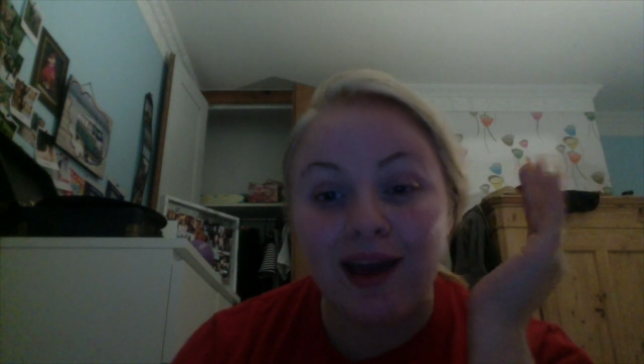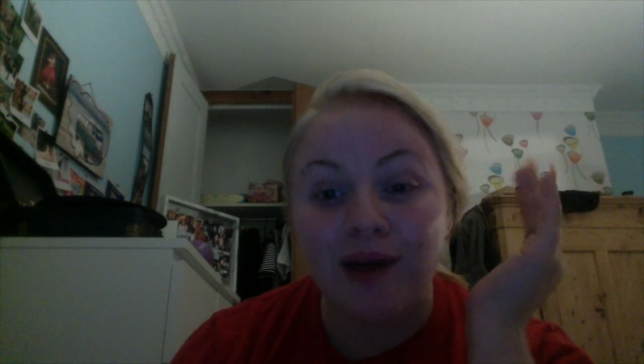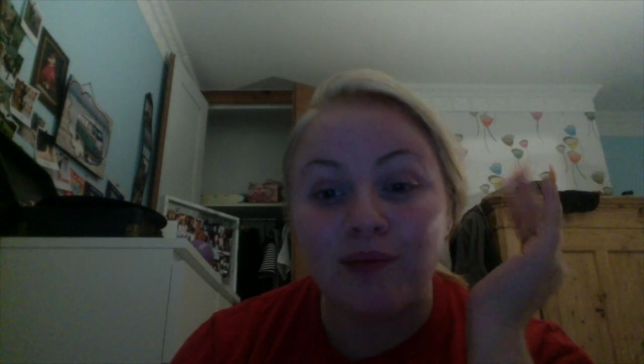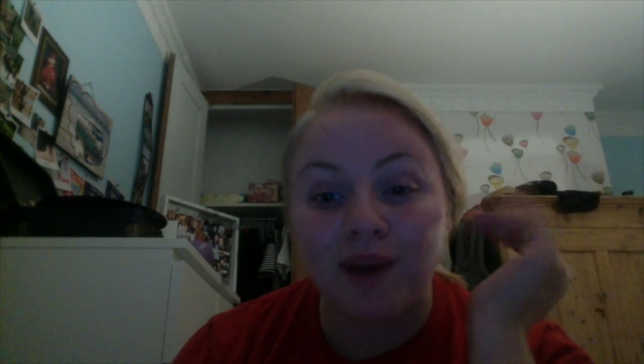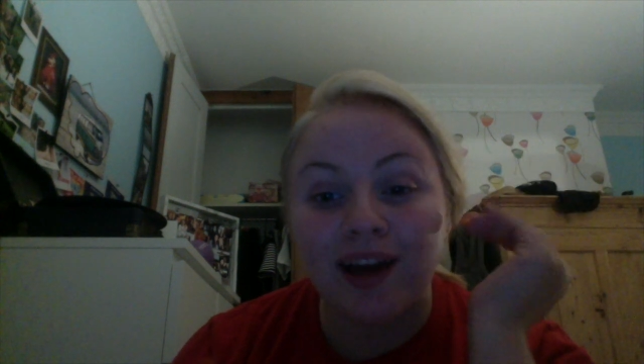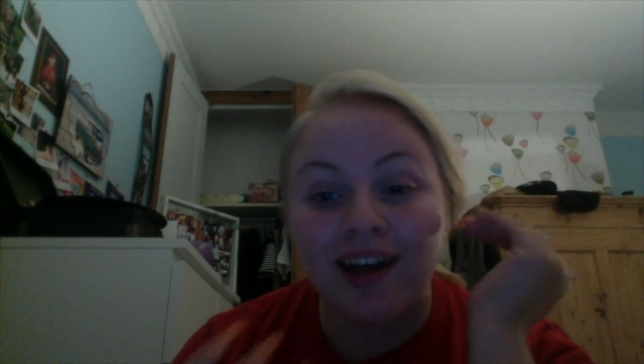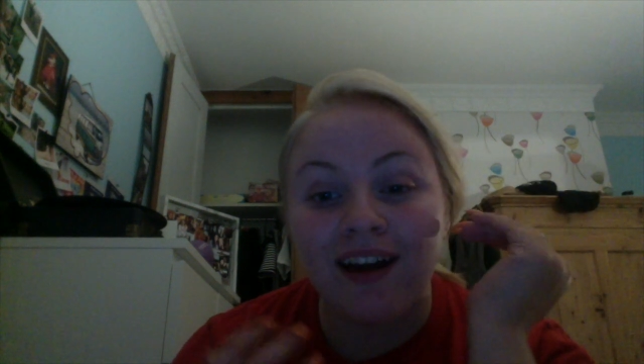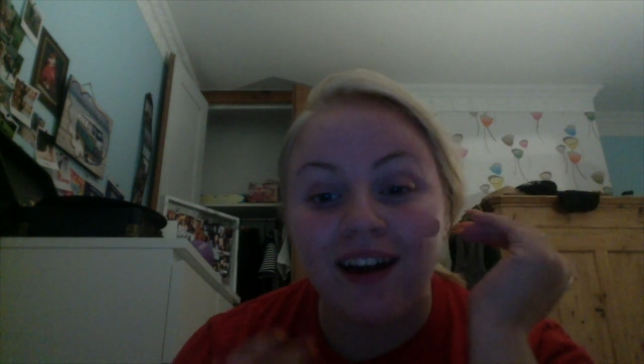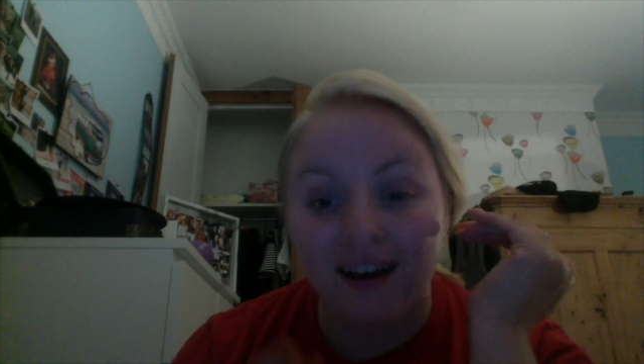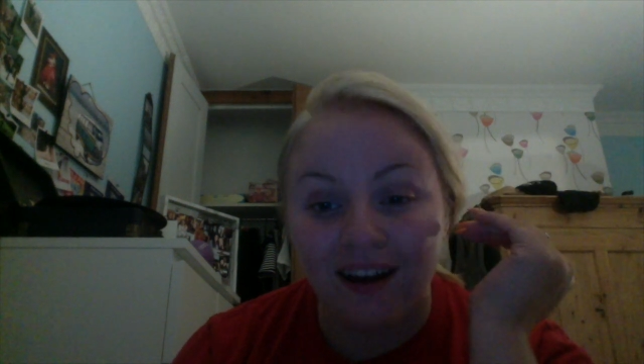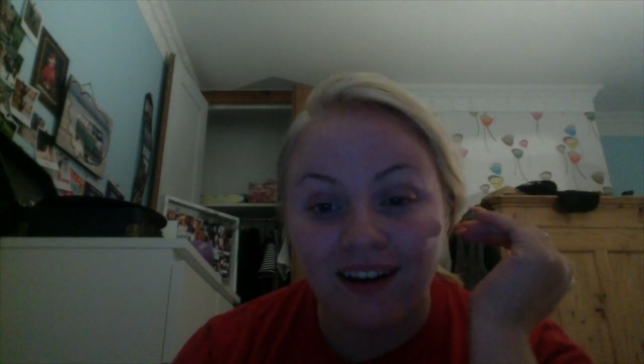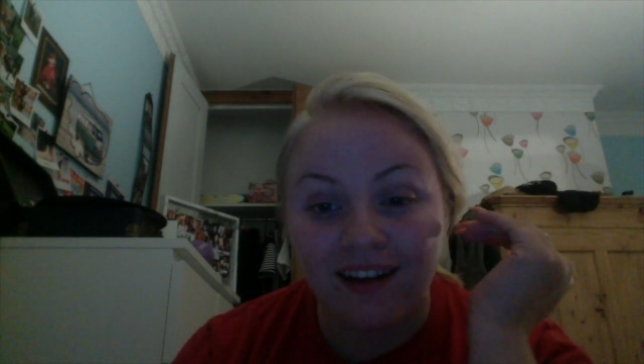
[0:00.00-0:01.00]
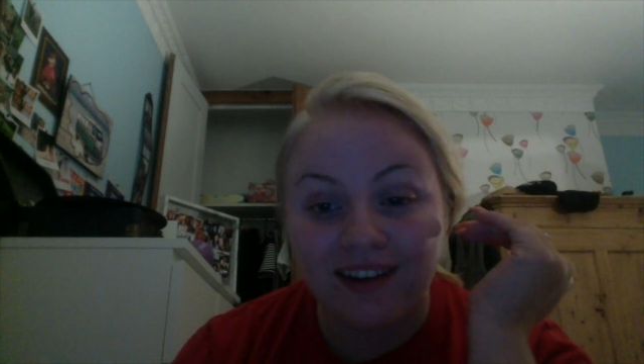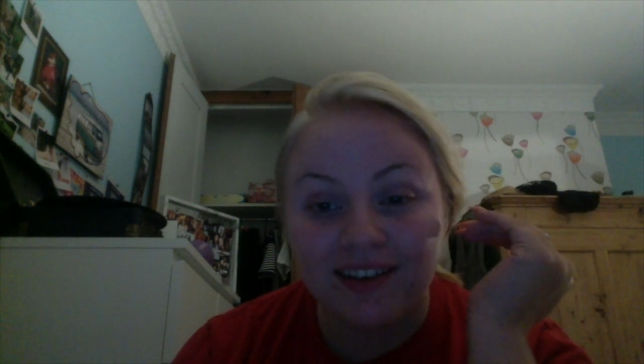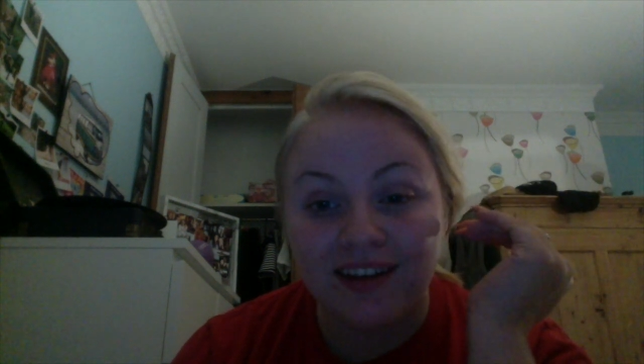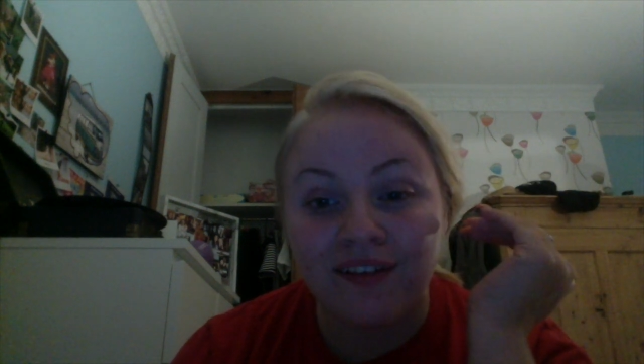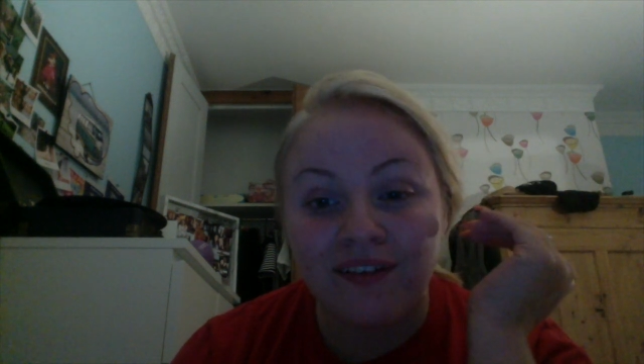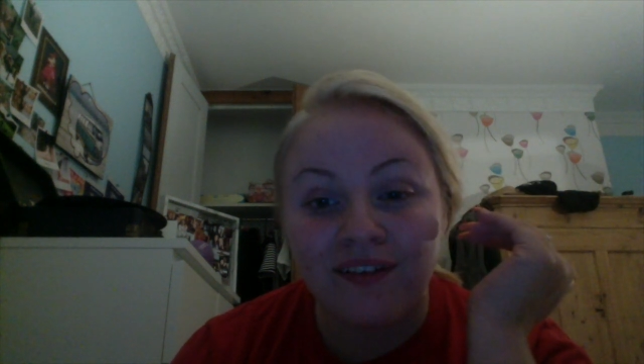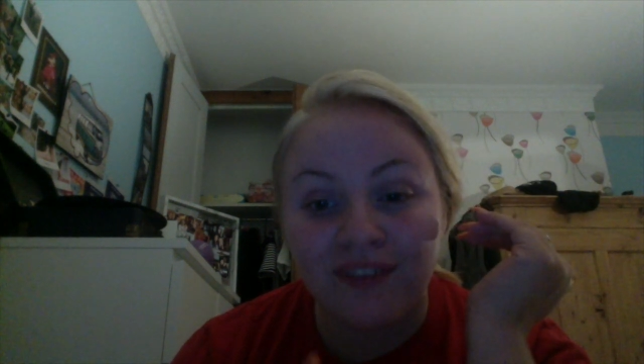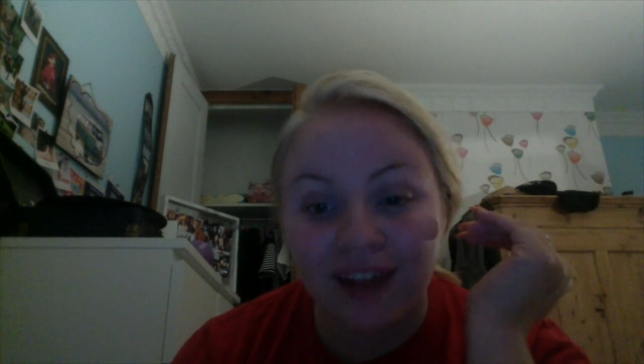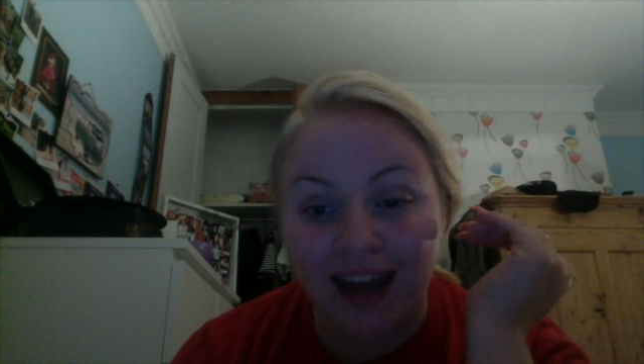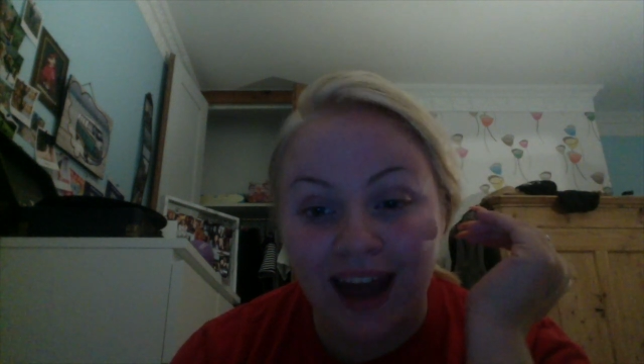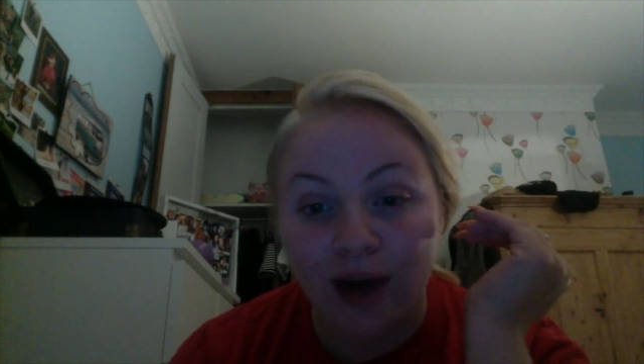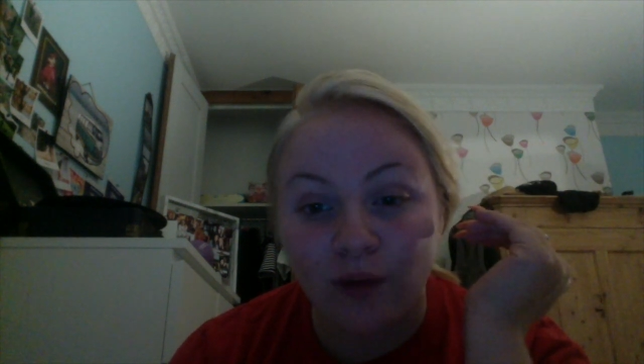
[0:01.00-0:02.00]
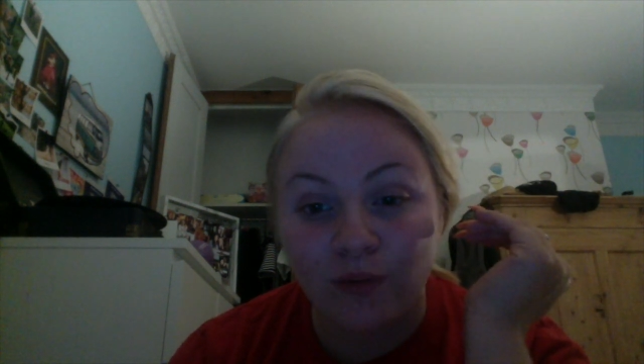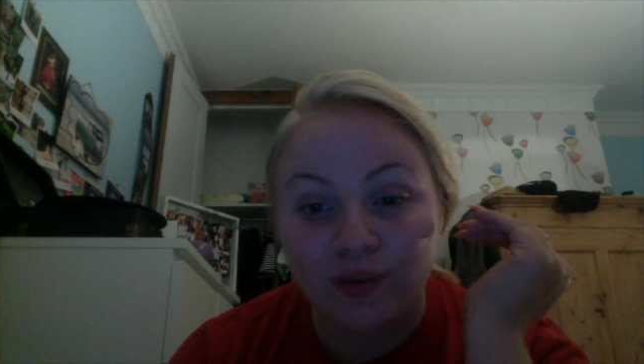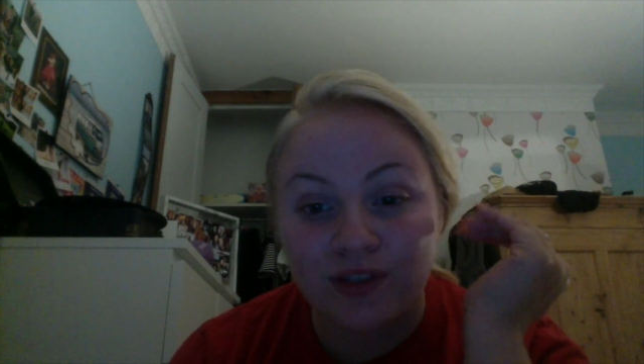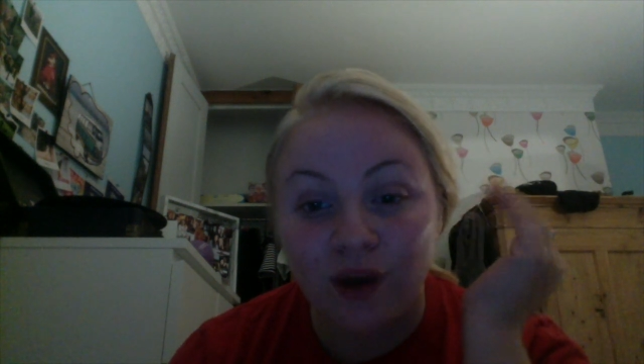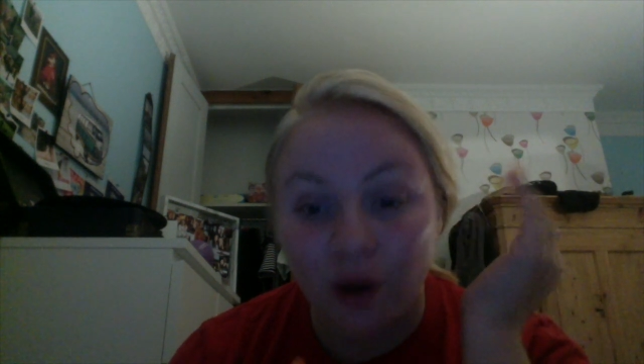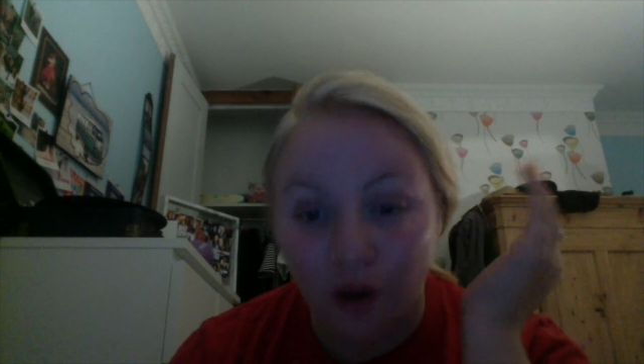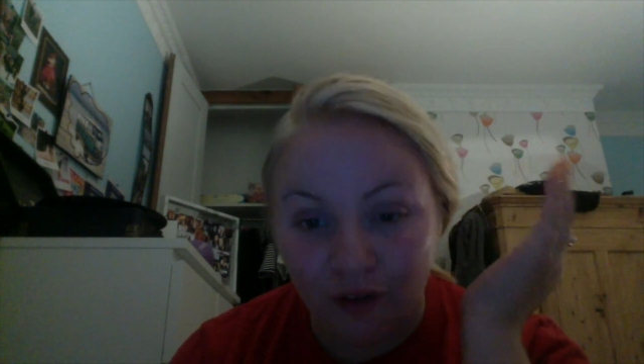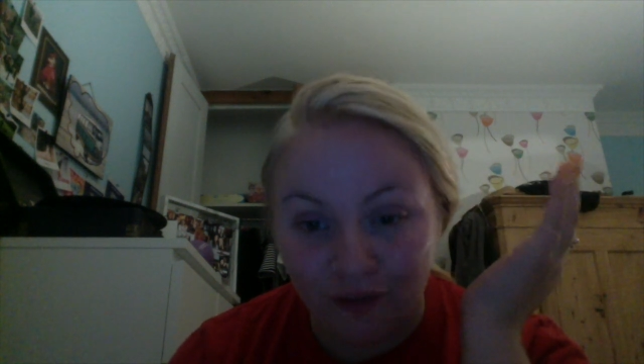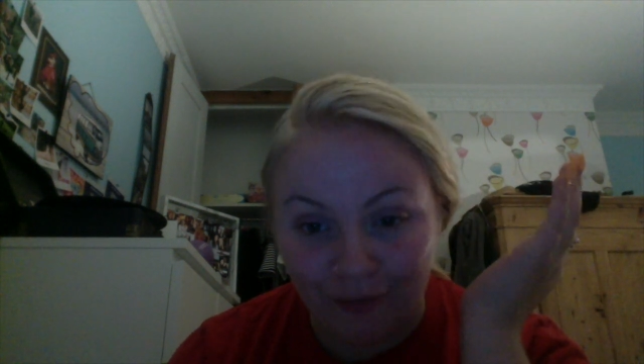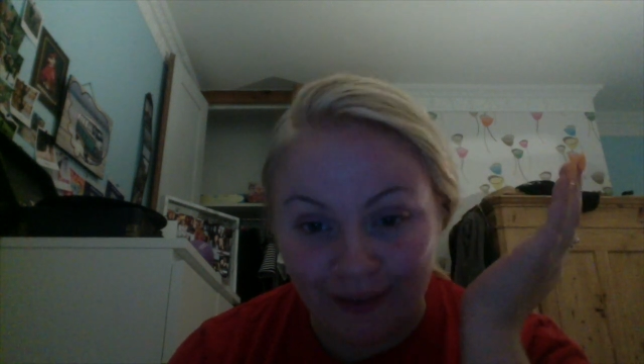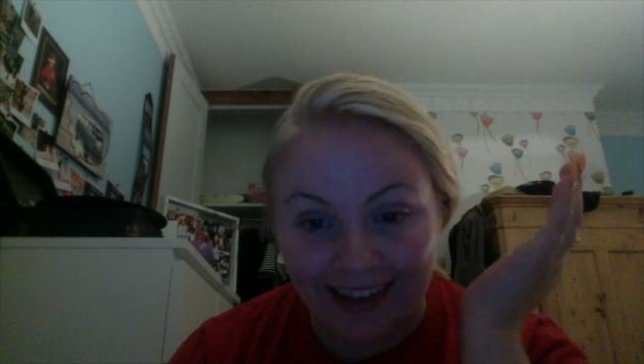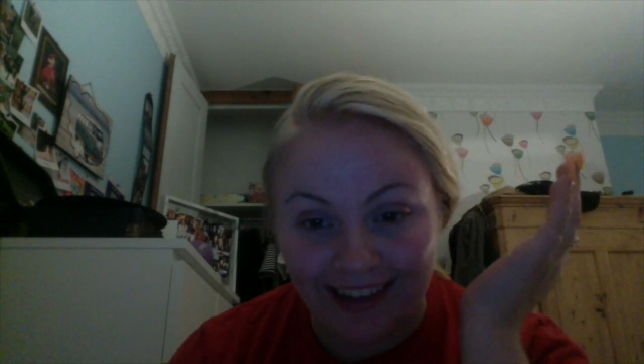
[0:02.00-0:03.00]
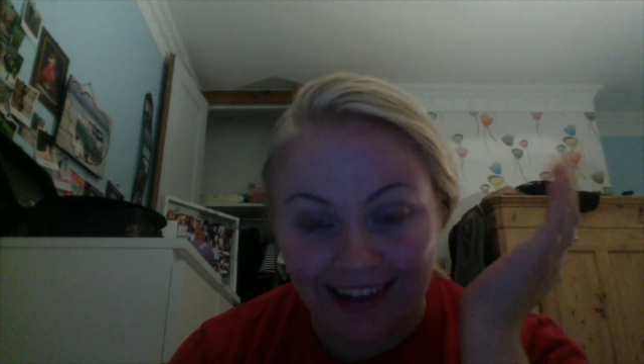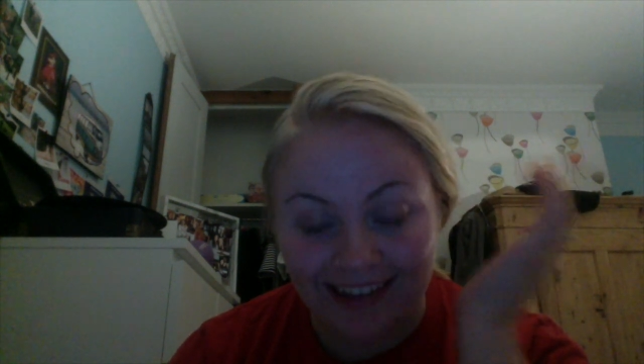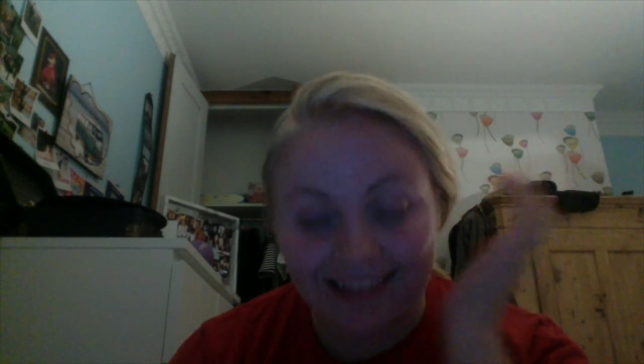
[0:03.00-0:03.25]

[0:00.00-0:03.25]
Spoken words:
My heart fell out of me.